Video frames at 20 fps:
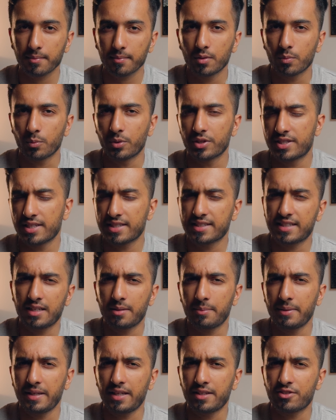which is going to
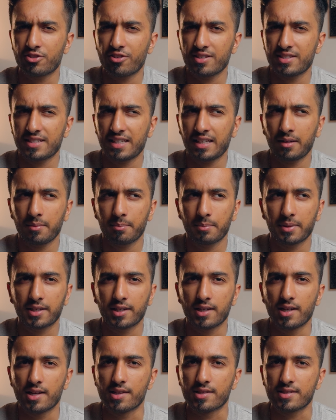be interesting
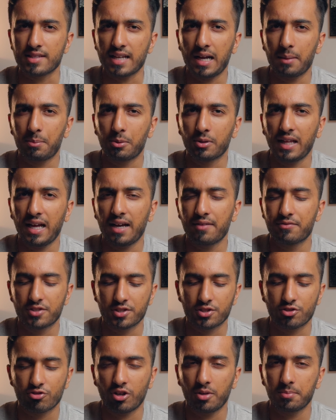because Apple have
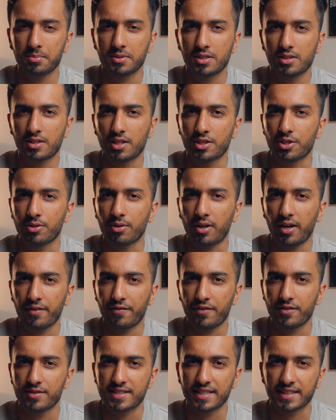just dropped the new
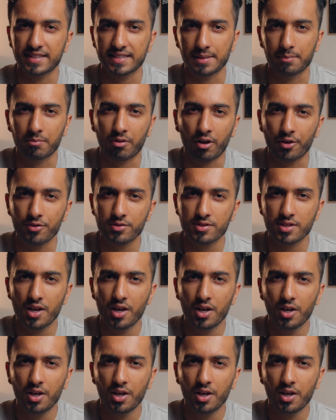iPhone 16 Pros,